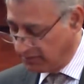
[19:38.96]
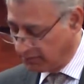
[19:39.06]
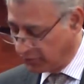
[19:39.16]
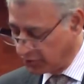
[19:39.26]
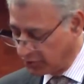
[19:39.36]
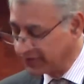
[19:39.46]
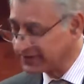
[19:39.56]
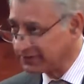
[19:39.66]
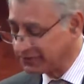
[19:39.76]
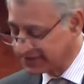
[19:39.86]
Moreover,
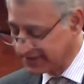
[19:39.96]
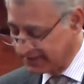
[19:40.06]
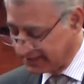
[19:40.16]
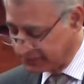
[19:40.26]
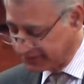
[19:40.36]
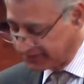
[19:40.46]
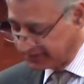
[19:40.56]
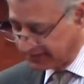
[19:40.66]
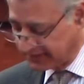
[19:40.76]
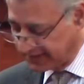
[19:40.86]
the fiscal
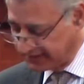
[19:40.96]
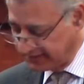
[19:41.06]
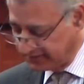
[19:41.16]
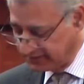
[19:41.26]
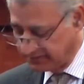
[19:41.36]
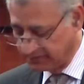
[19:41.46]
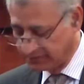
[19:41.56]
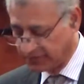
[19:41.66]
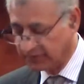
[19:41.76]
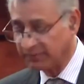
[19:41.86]
deficit declined
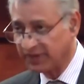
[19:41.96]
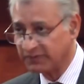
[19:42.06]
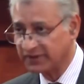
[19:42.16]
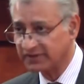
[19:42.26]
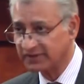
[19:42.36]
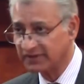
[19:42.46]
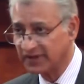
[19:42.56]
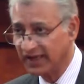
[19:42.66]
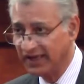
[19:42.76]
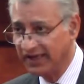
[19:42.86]
from a mammoth
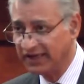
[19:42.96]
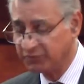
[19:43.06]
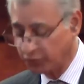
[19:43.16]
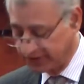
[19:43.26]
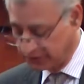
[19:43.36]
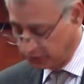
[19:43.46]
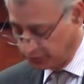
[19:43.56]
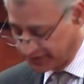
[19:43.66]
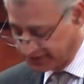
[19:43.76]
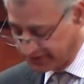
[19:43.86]

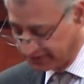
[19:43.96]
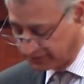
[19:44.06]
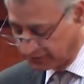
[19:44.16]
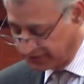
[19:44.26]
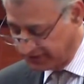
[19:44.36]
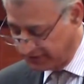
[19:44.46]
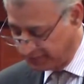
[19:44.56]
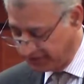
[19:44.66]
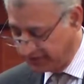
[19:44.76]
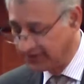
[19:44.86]
8.2% of
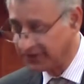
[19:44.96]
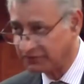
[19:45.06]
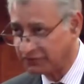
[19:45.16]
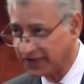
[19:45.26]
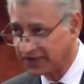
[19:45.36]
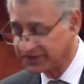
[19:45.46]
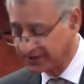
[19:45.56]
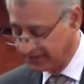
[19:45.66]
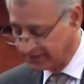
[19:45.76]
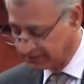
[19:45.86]
GDP in
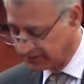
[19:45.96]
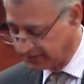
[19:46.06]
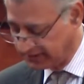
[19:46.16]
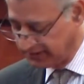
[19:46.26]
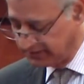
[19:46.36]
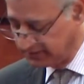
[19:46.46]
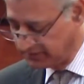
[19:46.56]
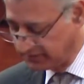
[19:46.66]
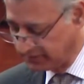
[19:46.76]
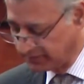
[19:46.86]
financial year 13
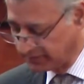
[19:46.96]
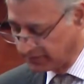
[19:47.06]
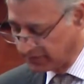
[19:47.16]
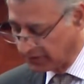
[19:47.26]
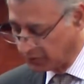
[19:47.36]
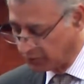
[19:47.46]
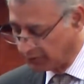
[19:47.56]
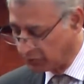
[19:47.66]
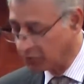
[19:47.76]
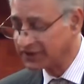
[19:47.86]
to a
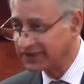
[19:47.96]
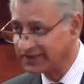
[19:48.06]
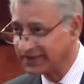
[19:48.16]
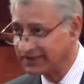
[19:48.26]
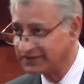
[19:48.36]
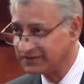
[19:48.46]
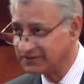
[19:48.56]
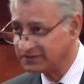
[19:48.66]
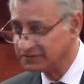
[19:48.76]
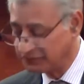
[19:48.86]
more contained
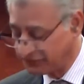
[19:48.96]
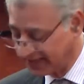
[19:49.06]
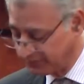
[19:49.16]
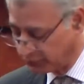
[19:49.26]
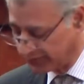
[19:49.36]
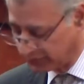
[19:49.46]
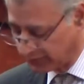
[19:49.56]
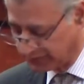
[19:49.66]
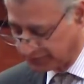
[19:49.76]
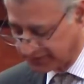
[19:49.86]

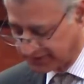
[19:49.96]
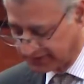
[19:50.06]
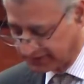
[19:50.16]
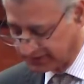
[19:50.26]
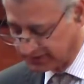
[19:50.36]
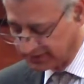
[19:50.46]
5.1%